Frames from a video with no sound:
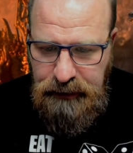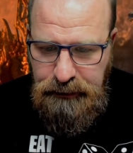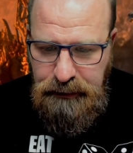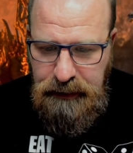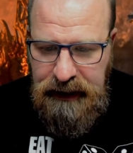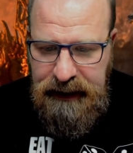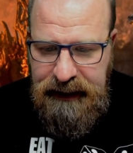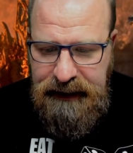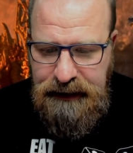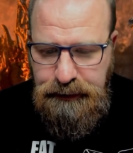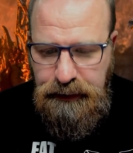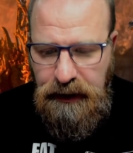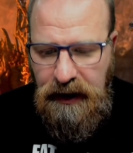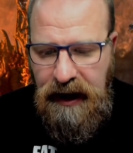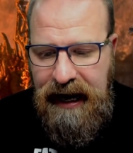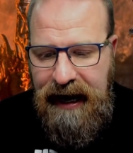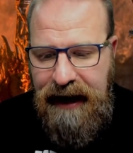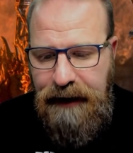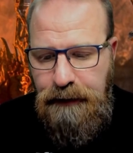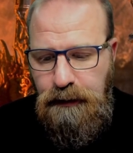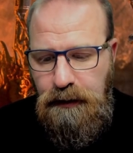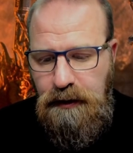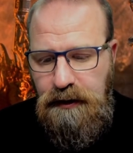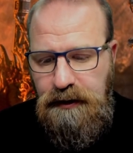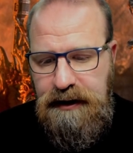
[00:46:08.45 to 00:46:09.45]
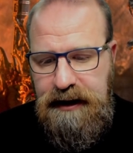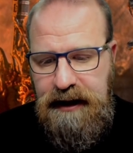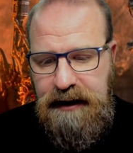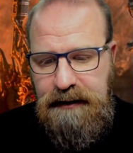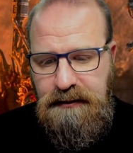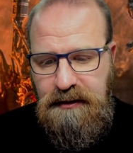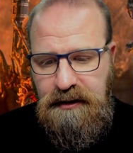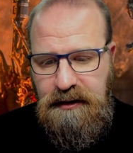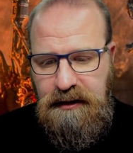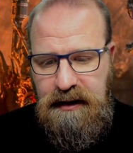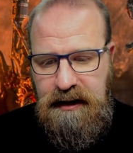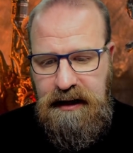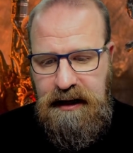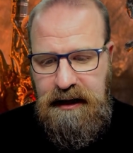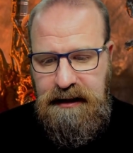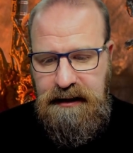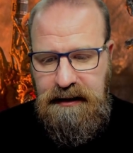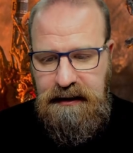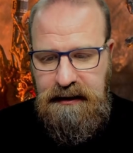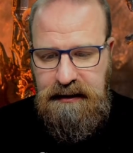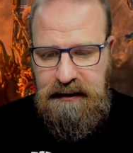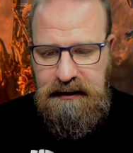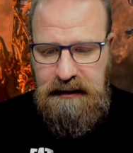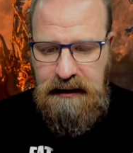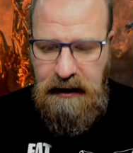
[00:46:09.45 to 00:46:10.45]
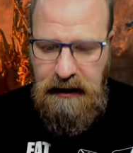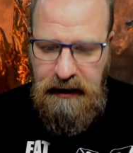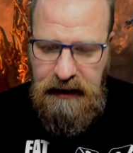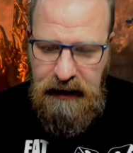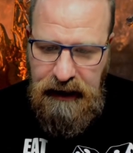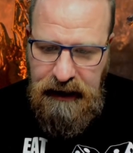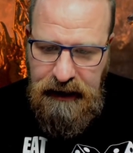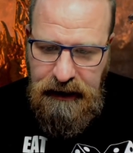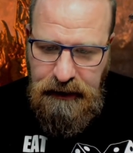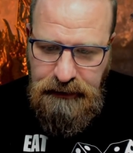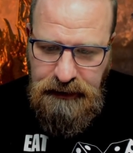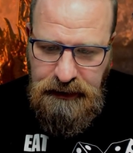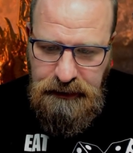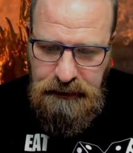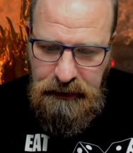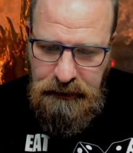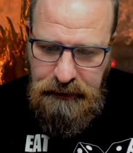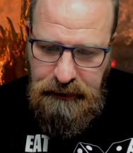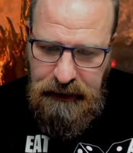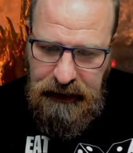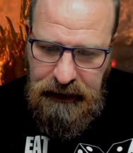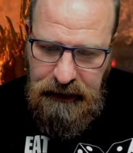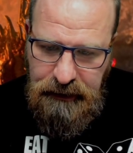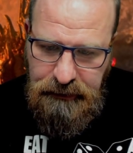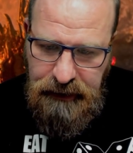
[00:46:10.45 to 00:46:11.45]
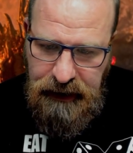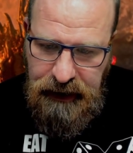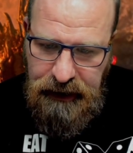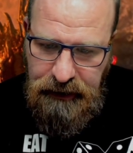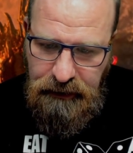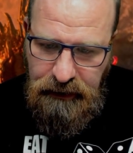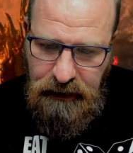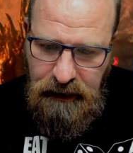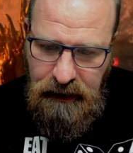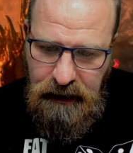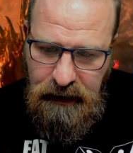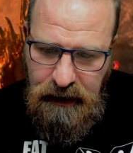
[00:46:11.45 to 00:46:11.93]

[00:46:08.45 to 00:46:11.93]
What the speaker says: please put at Wargamer Online at the start. It helps me pick them out.